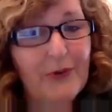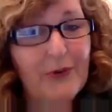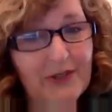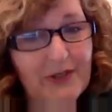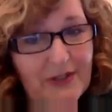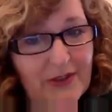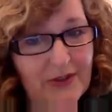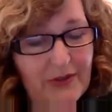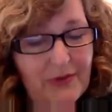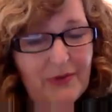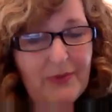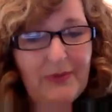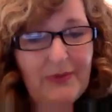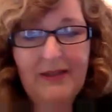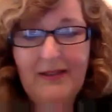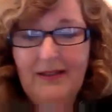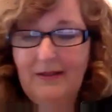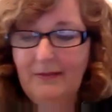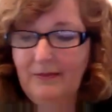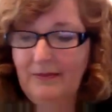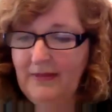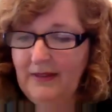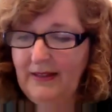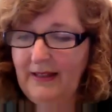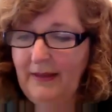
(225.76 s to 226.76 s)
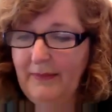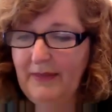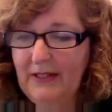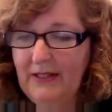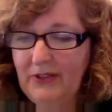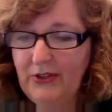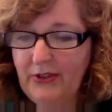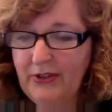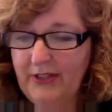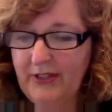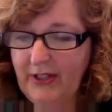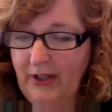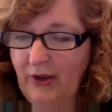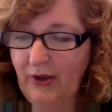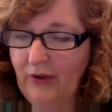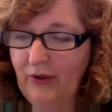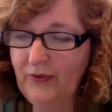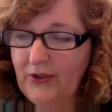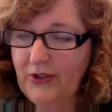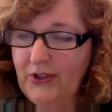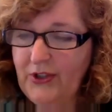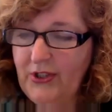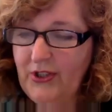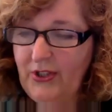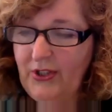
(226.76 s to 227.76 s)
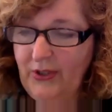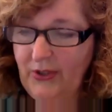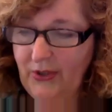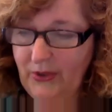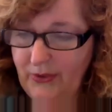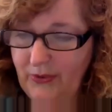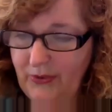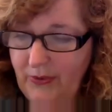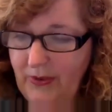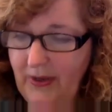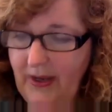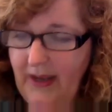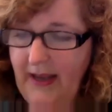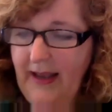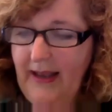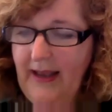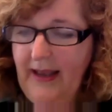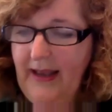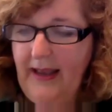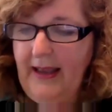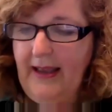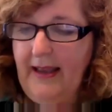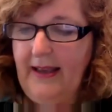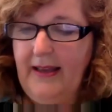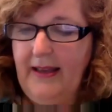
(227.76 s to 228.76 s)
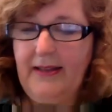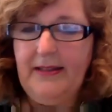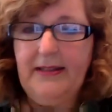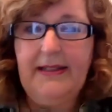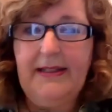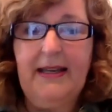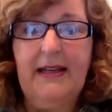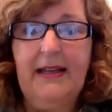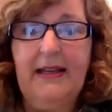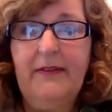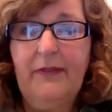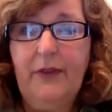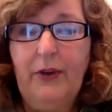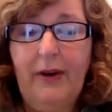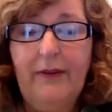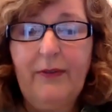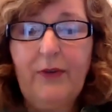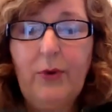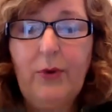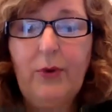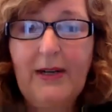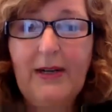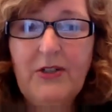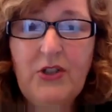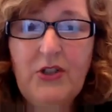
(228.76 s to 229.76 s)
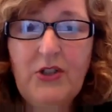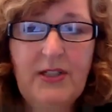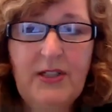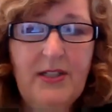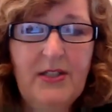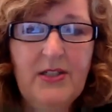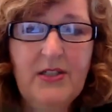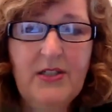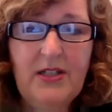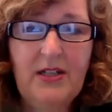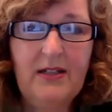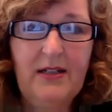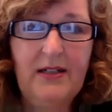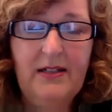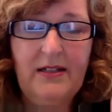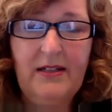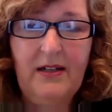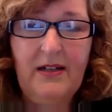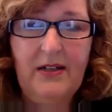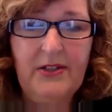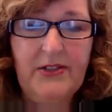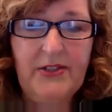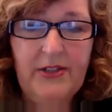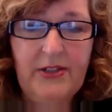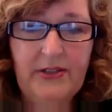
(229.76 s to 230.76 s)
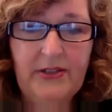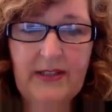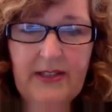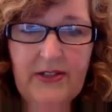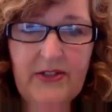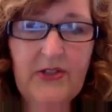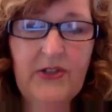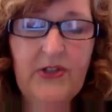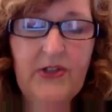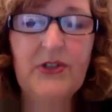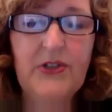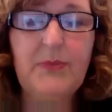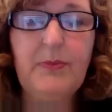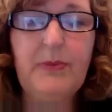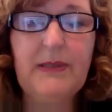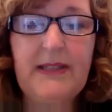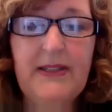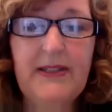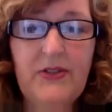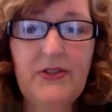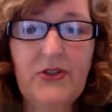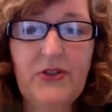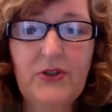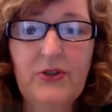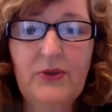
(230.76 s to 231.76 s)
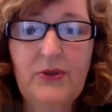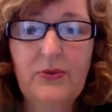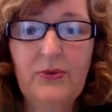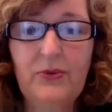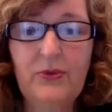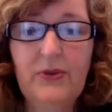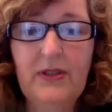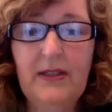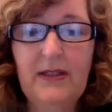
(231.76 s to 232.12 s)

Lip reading: ado, let me turn it over to you. And again, if you have questions, our dear listeners, please do